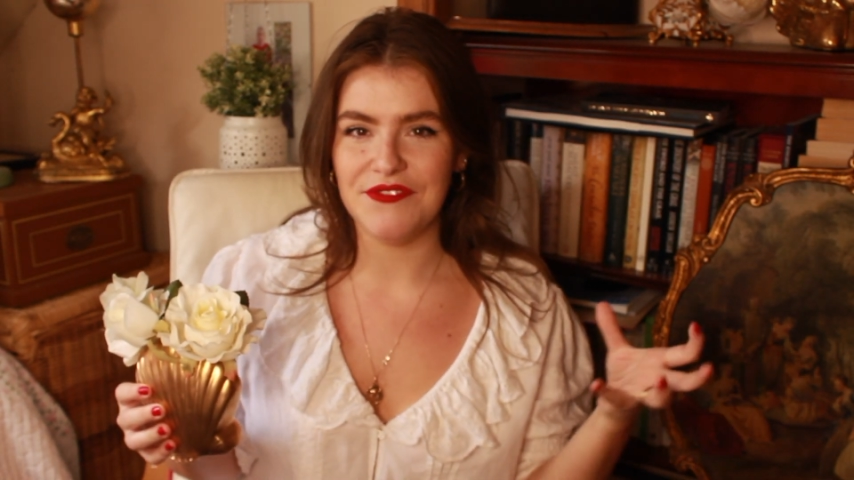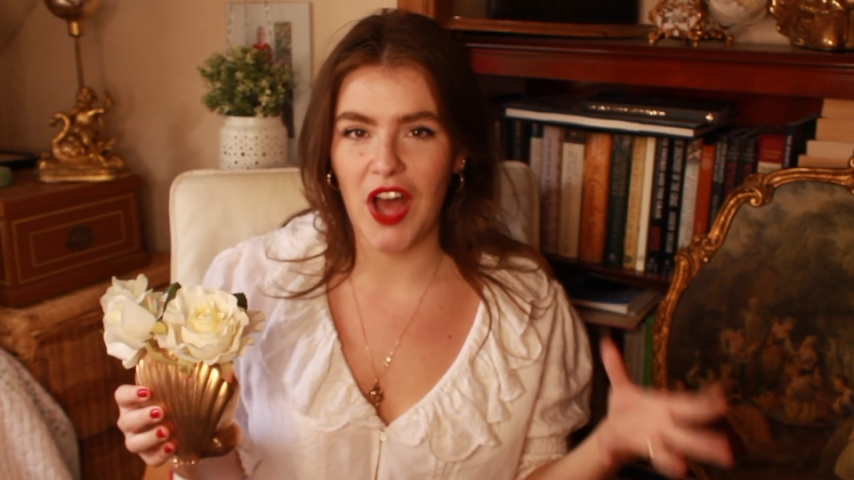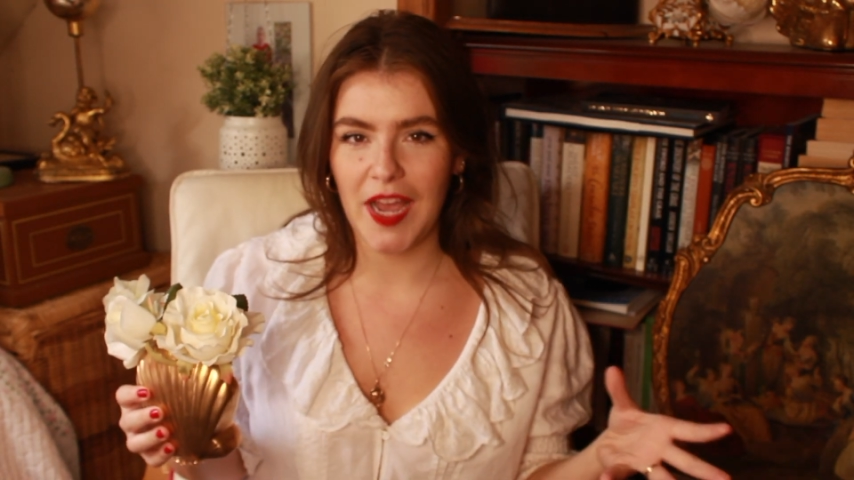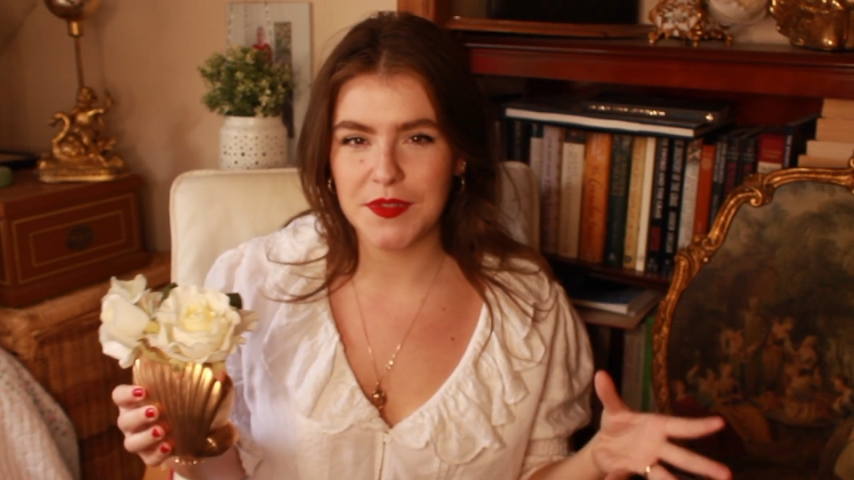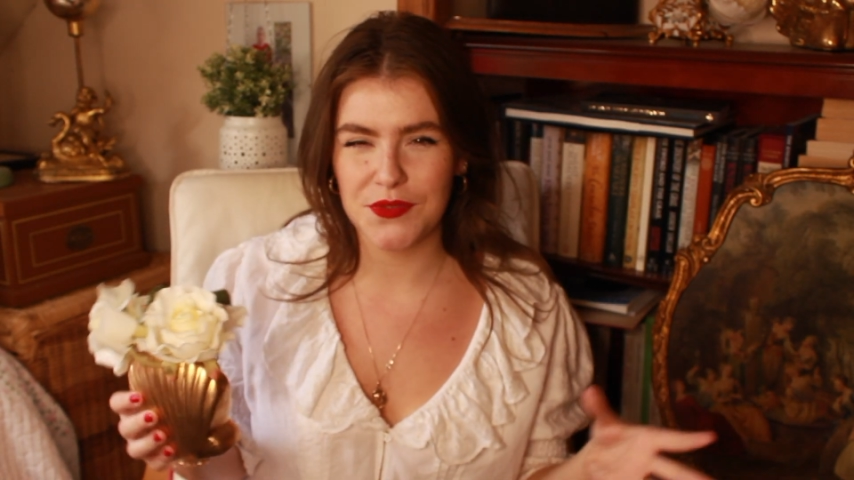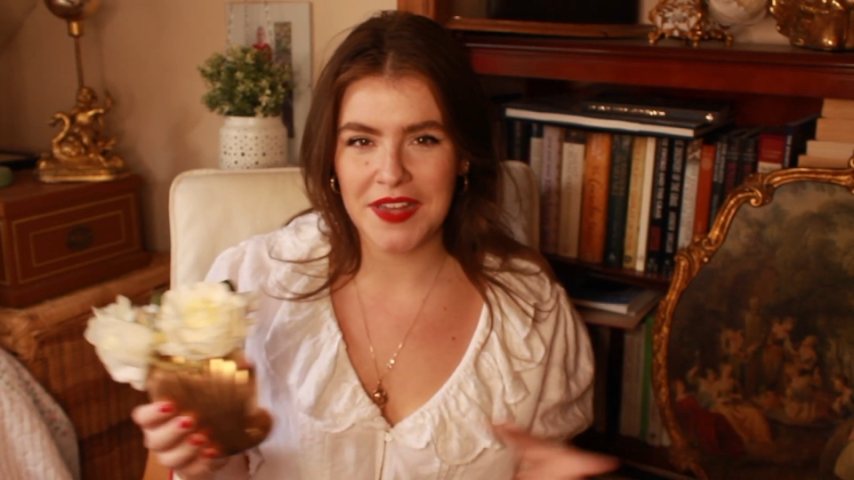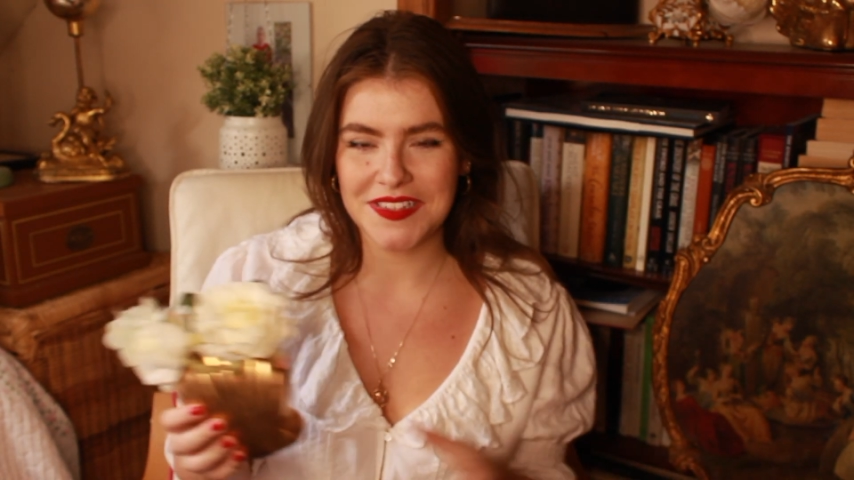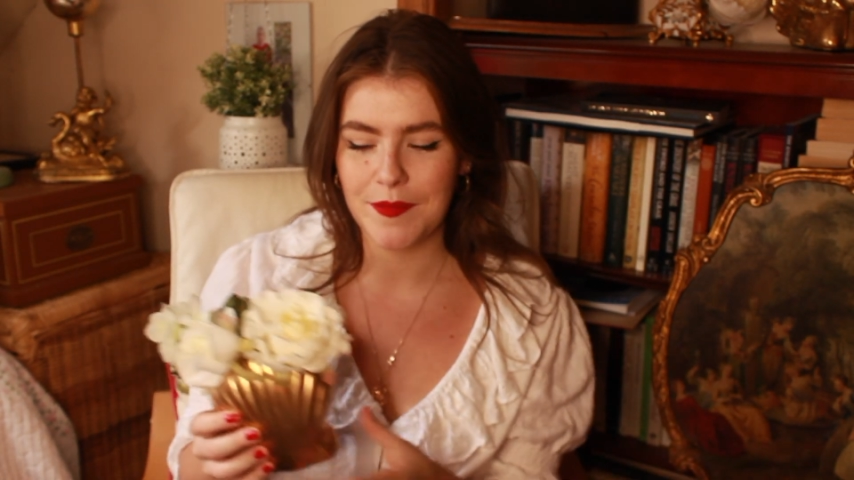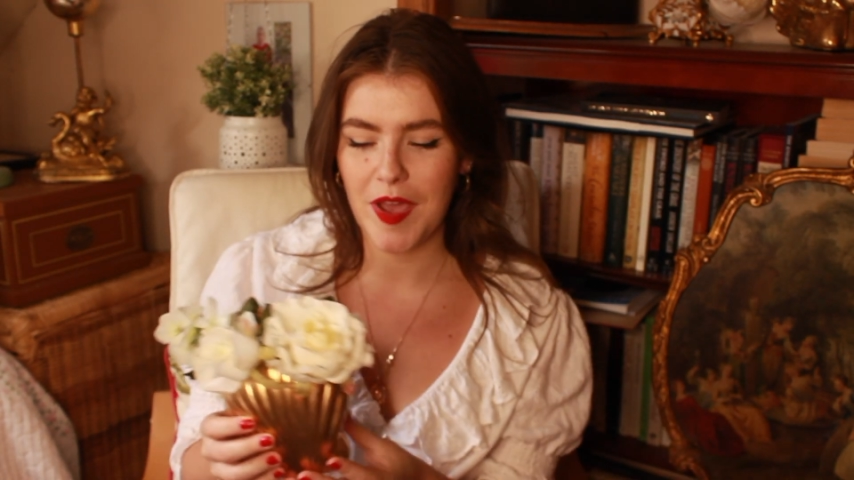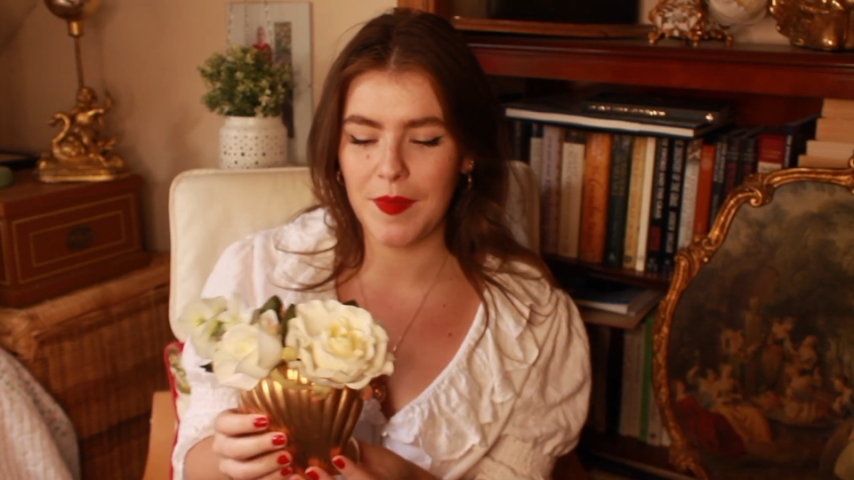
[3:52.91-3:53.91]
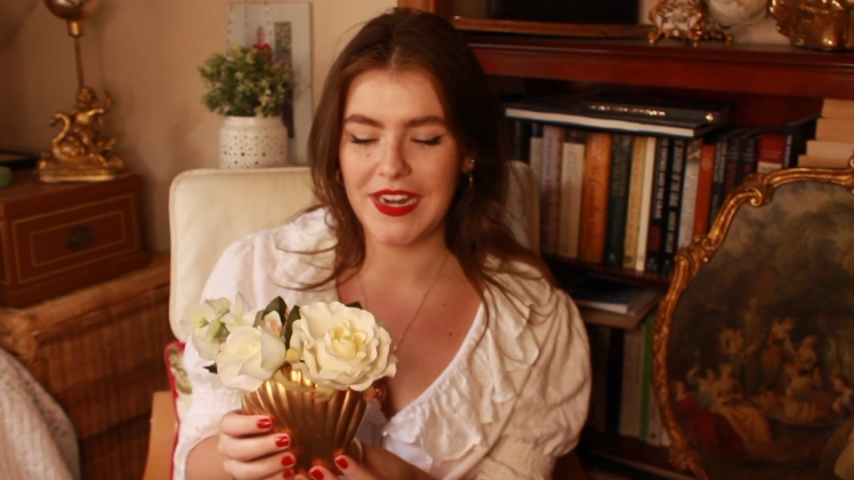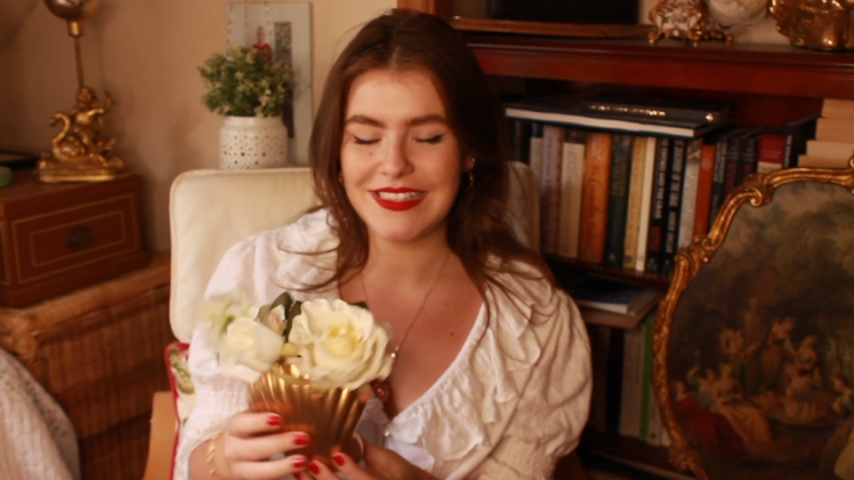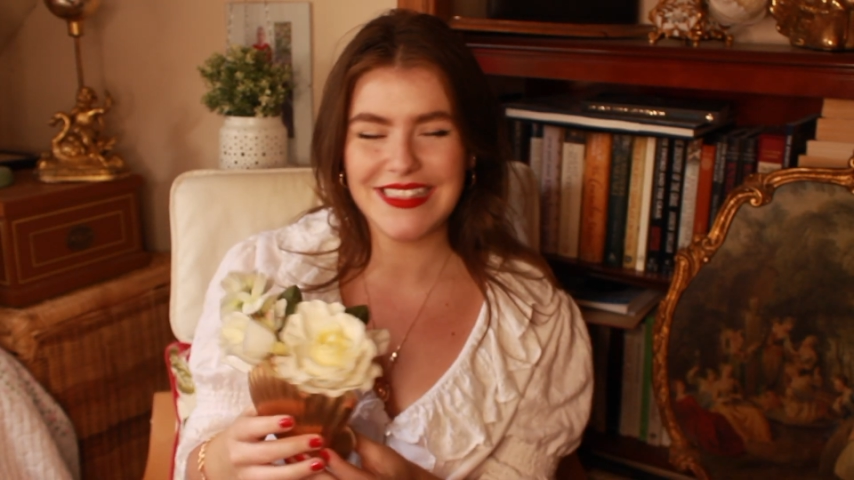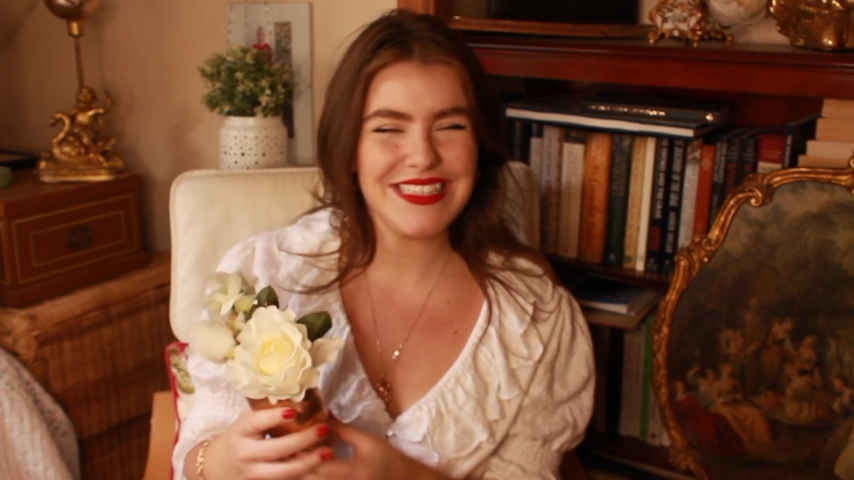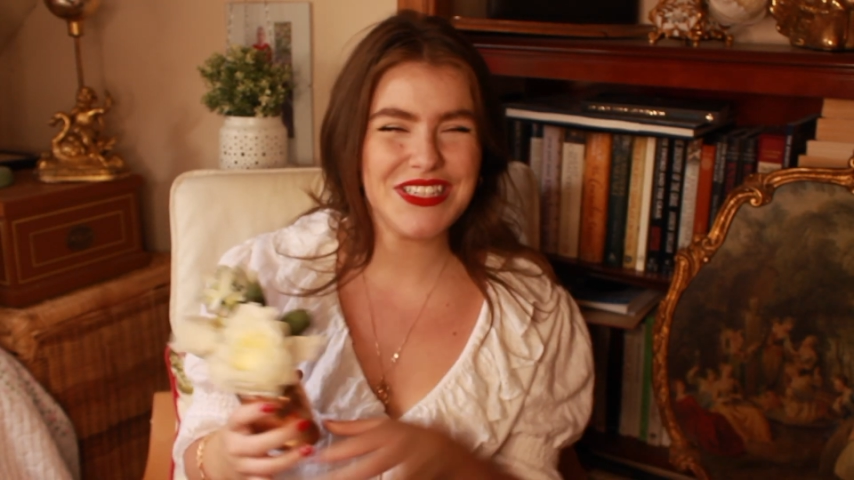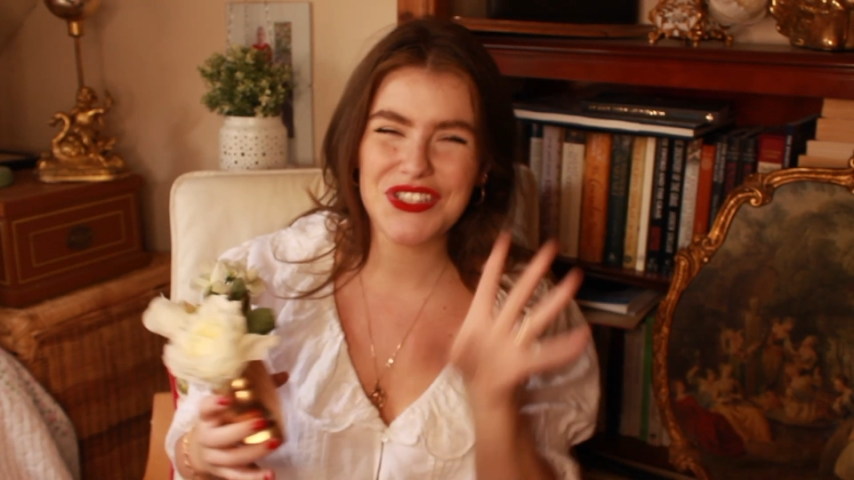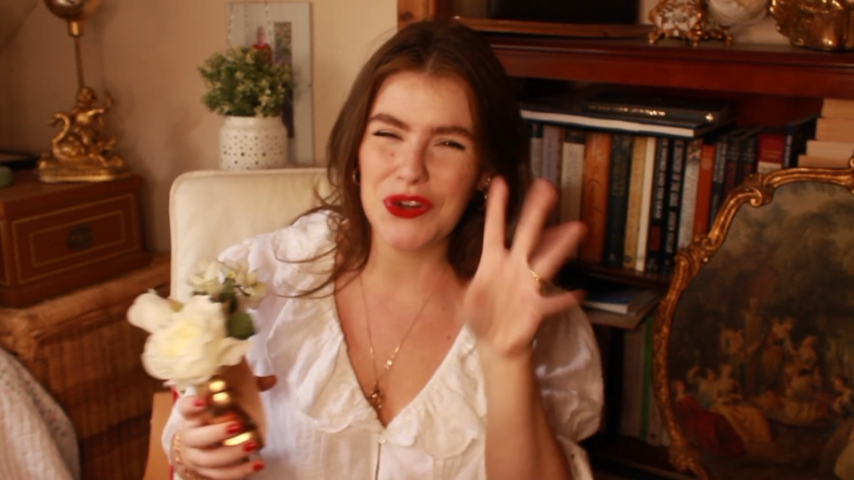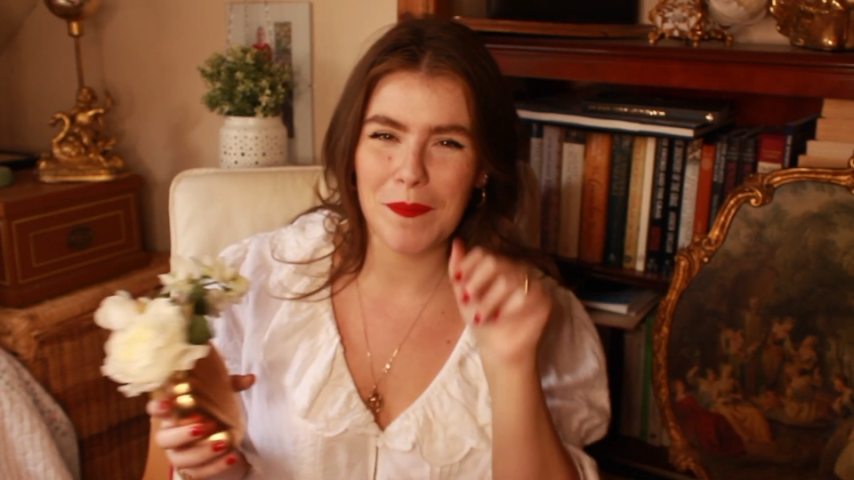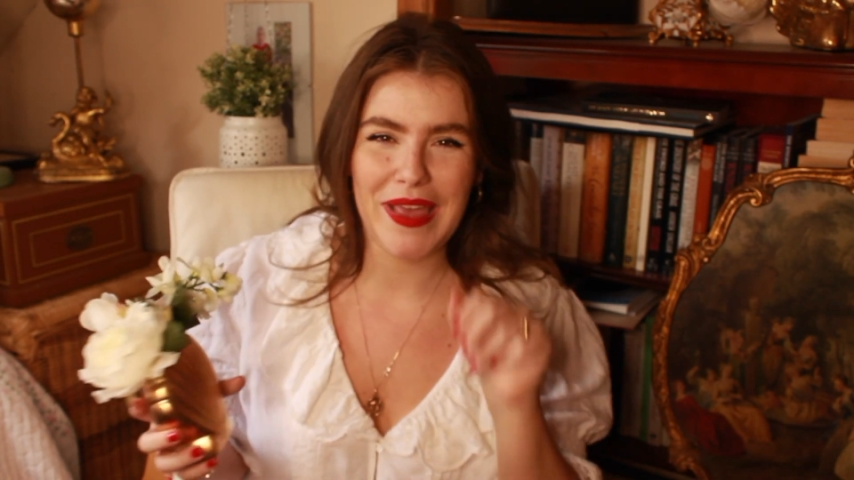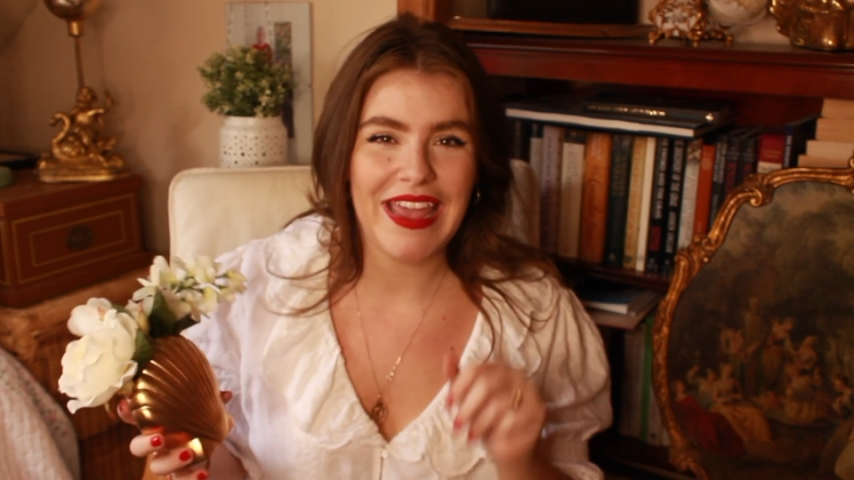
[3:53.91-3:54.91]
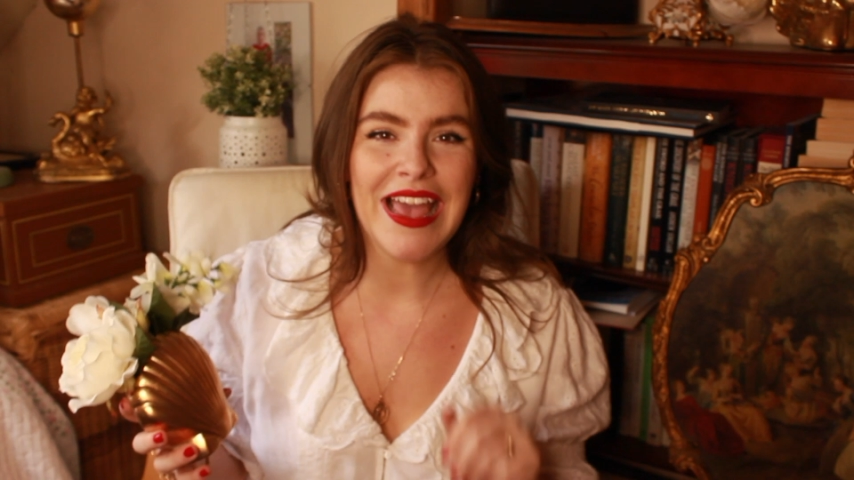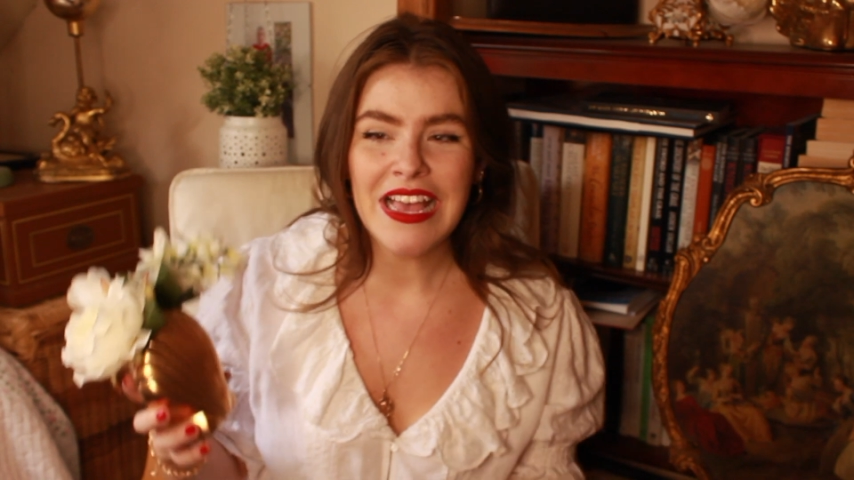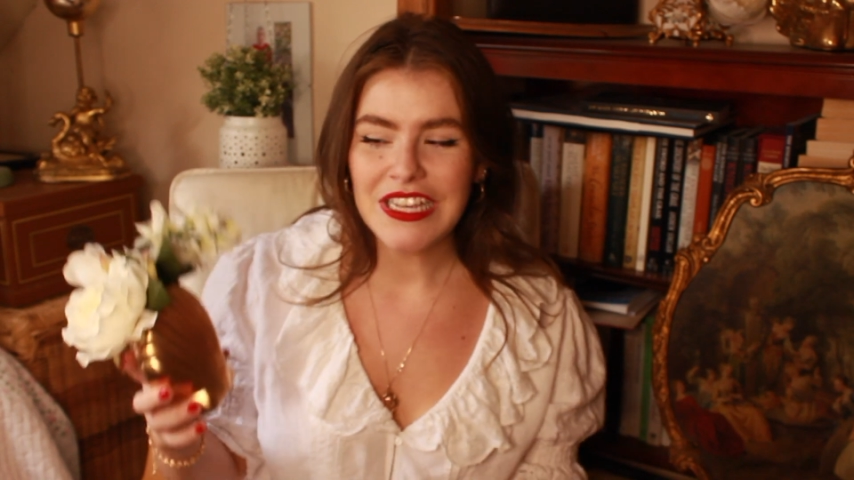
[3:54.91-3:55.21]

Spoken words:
vibes around at the moment. It's just not me.